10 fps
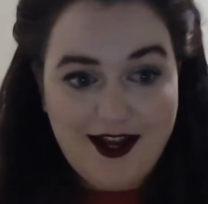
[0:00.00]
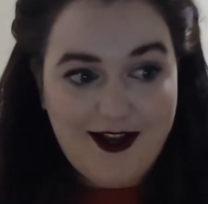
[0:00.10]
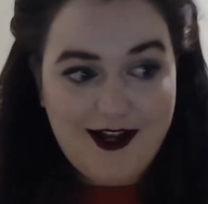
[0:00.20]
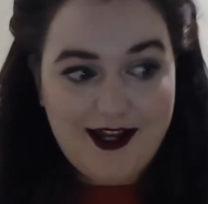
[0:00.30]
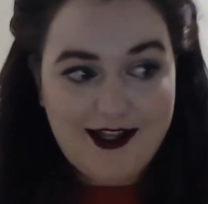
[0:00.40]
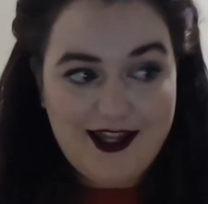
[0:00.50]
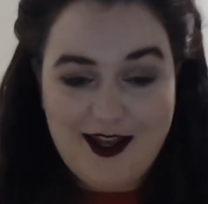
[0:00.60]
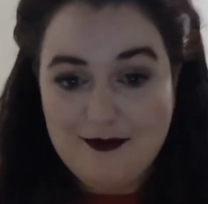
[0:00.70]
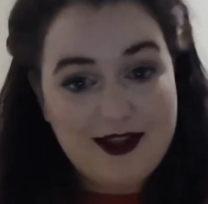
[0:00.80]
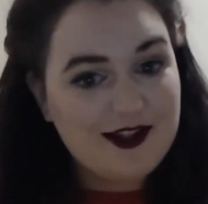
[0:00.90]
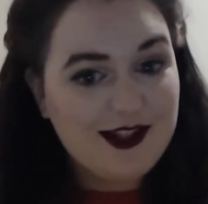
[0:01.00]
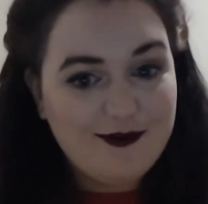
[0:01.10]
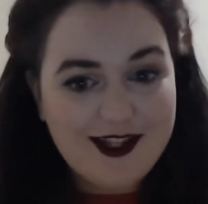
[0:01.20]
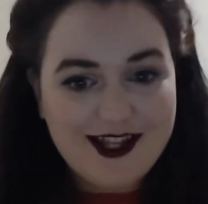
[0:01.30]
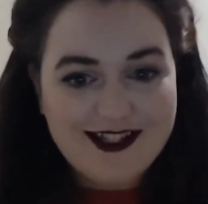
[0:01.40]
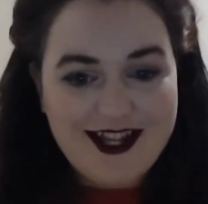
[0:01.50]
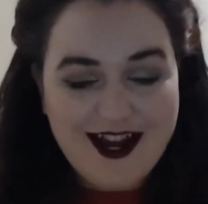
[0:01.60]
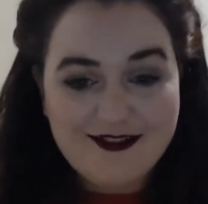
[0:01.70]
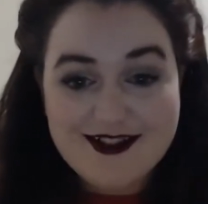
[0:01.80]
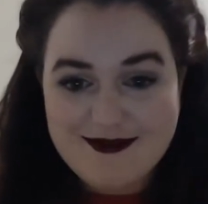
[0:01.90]
I am actually vegan
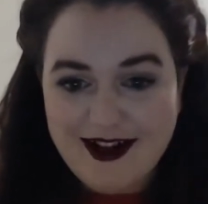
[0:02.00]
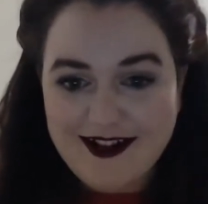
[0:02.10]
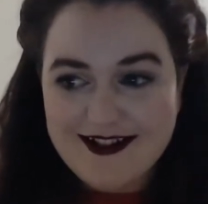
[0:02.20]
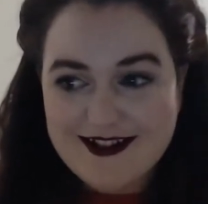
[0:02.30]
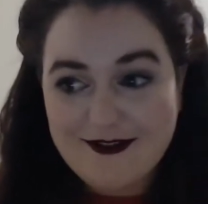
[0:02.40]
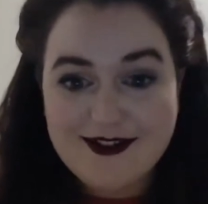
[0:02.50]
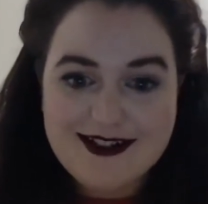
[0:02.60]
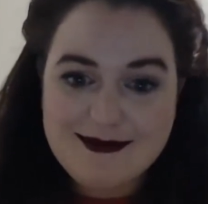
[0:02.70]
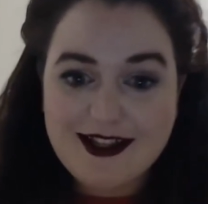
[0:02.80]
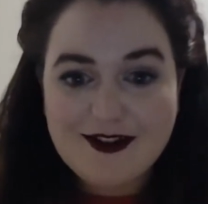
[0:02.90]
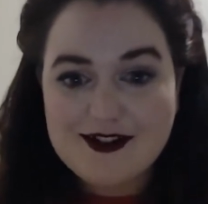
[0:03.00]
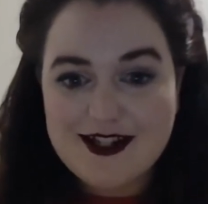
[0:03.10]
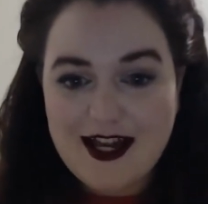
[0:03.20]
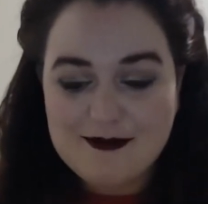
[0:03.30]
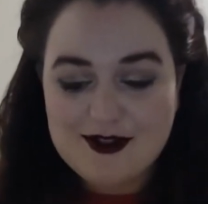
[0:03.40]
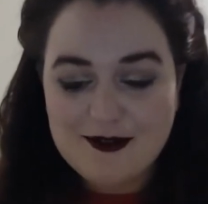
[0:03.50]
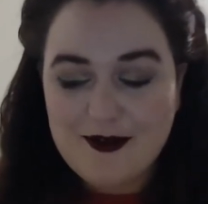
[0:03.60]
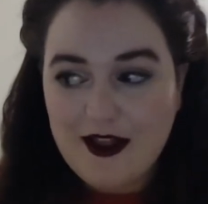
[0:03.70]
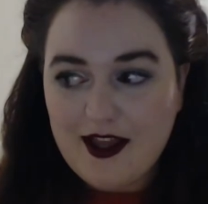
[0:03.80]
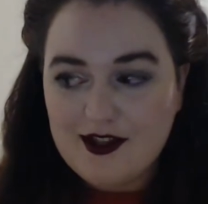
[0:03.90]
now as well, so it seemed like a good time to
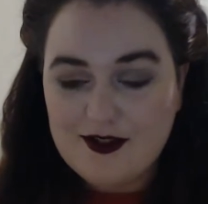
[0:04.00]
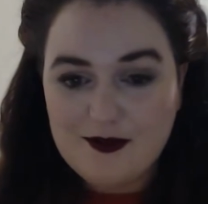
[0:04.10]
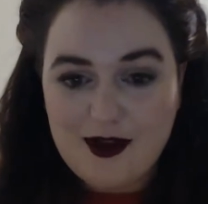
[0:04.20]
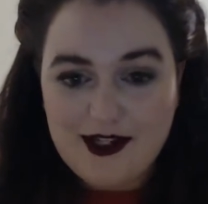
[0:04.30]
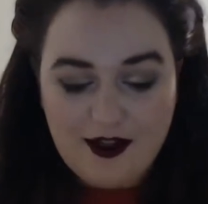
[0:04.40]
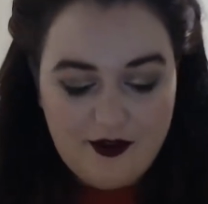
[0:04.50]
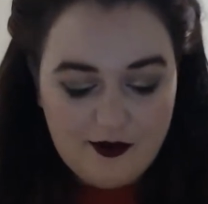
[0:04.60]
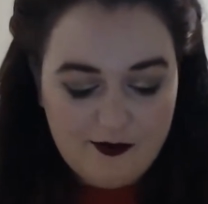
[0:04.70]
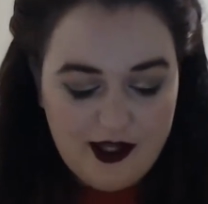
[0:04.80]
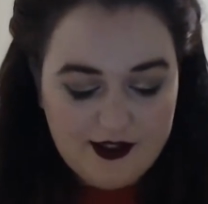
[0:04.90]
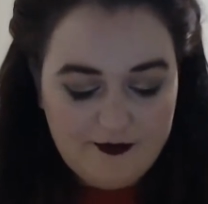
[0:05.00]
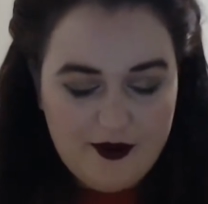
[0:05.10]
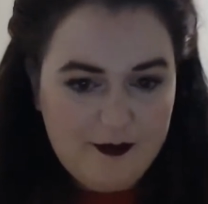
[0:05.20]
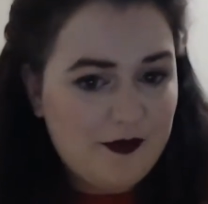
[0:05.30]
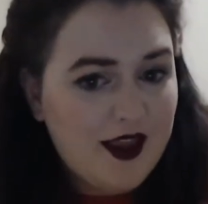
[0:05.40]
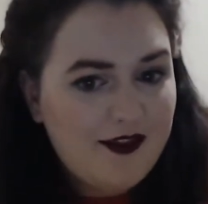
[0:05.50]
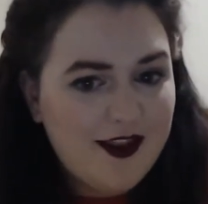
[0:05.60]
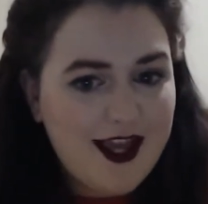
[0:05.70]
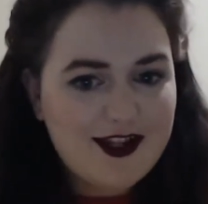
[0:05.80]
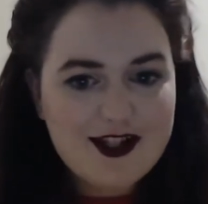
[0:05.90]
do another round of them.
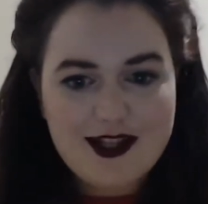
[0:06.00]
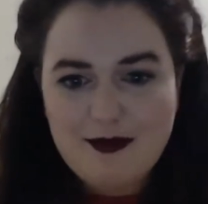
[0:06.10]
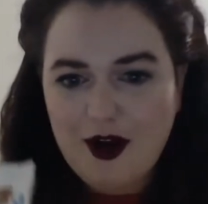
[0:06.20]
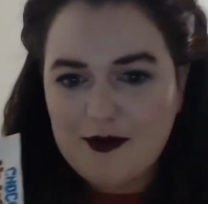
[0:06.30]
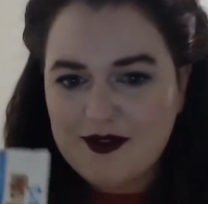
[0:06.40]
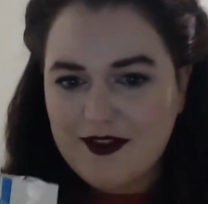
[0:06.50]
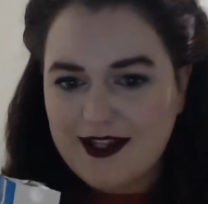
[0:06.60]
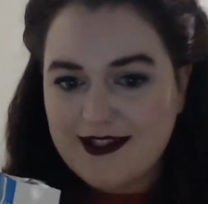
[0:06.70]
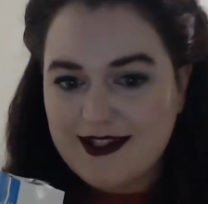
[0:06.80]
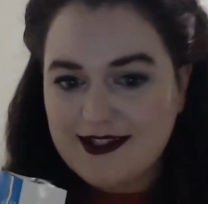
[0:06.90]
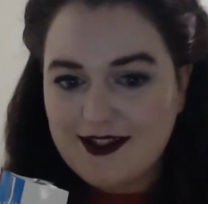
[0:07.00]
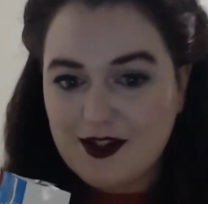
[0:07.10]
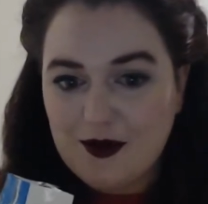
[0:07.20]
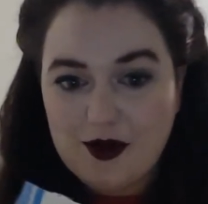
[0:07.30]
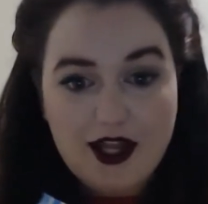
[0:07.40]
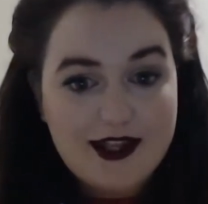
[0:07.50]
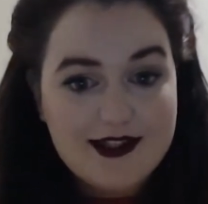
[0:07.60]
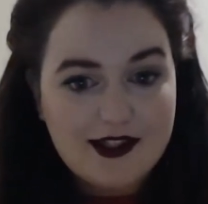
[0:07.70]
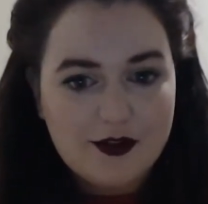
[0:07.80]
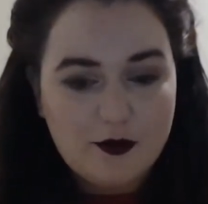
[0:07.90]
They actually popped these into the order as
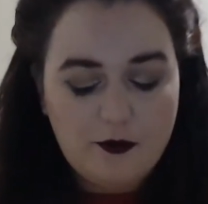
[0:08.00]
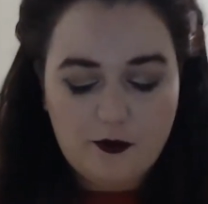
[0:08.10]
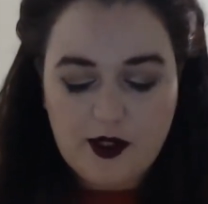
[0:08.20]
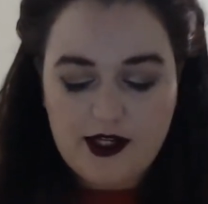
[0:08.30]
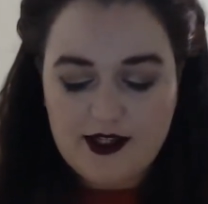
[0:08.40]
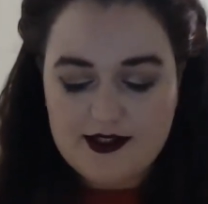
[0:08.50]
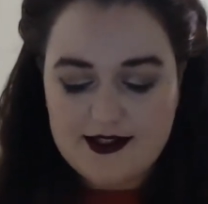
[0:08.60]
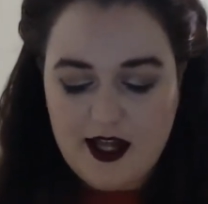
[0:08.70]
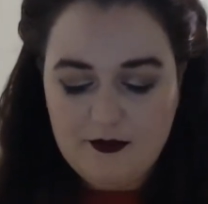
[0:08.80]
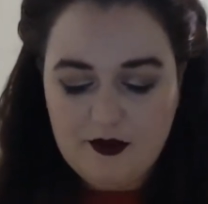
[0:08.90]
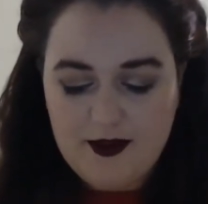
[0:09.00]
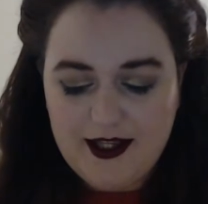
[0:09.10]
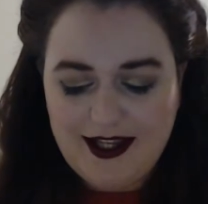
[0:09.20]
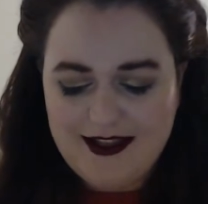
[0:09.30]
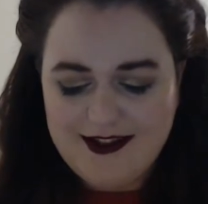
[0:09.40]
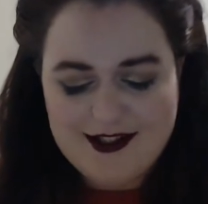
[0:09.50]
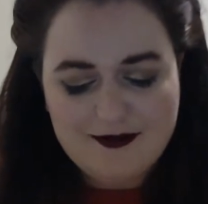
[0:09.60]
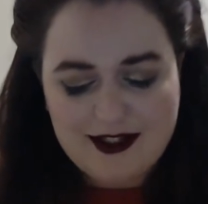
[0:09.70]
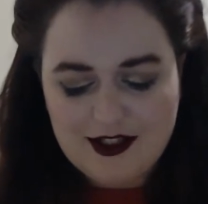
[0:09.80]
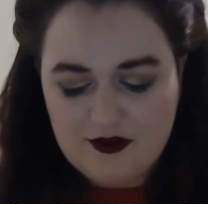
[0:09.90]
a little free sample thing, and these are
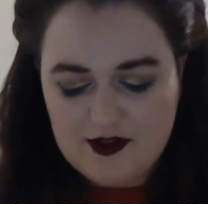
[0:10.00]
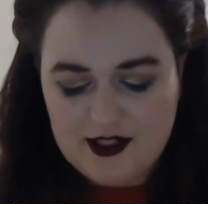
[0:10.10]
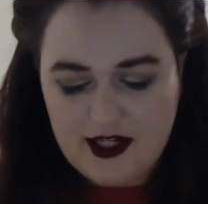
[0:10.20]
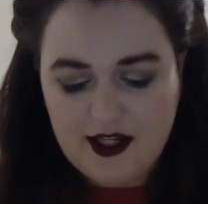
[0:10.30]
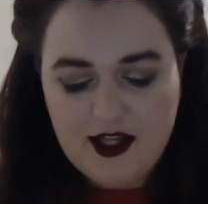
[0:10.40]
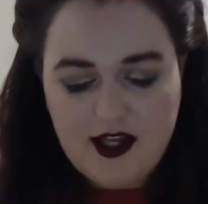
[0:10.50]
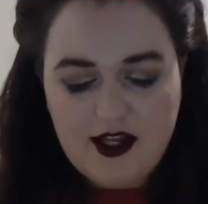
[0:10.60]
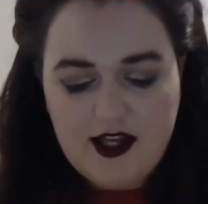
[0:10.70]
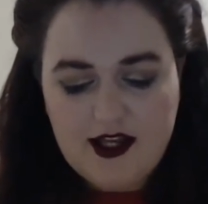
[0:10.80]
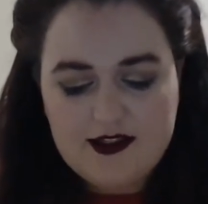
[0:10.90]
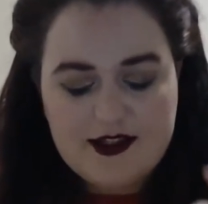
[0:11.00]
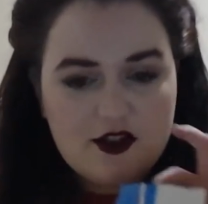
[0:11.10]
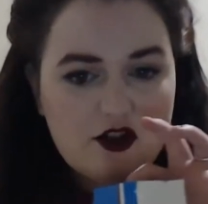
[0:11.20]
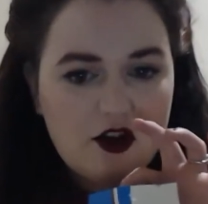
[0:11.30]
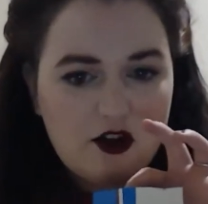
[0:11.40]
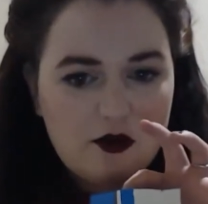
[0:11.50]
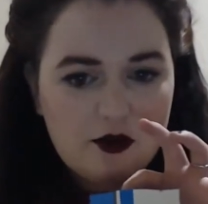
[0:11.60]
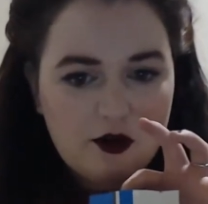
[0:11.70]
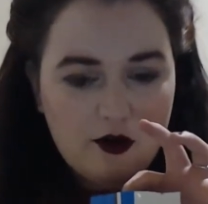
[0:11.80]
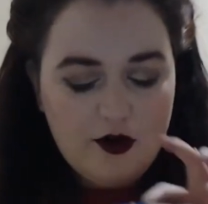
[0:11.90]
really interesting. It's Choco
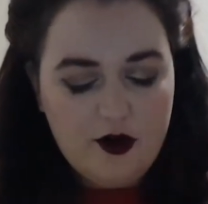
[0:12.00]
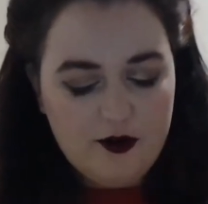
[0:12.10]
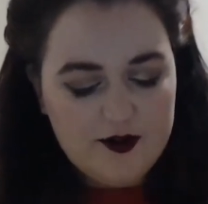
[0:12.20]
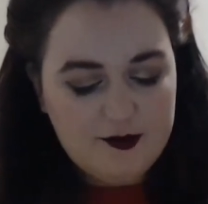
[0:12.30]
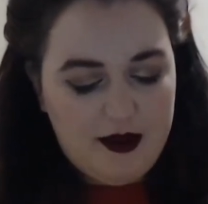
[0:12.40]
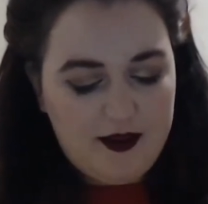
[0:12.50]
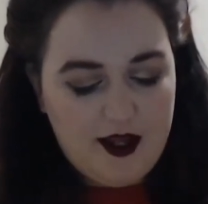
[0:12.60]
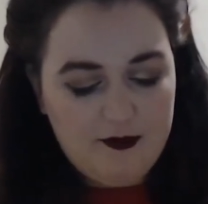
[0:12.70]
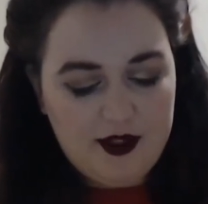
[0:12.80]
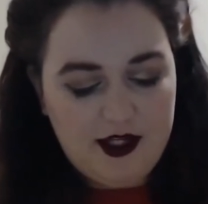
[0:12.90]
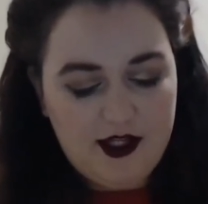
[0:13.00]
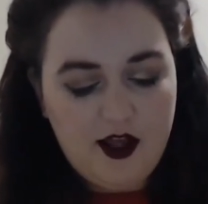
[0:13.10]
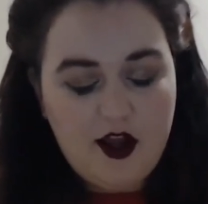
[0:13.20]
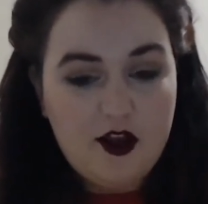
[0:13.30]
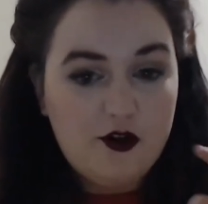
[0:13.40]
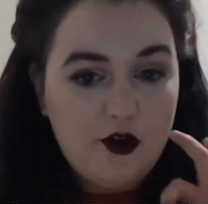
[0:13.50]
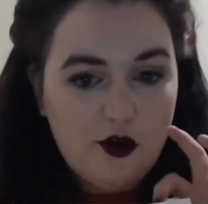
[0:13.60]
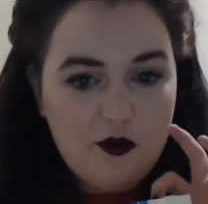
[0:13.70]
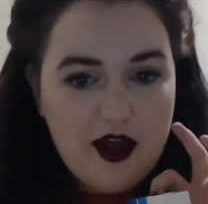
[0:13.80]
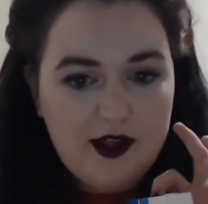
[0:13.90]
No-Nos by the company
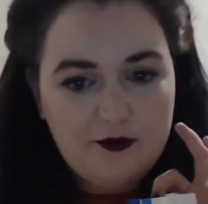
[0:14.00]
No Way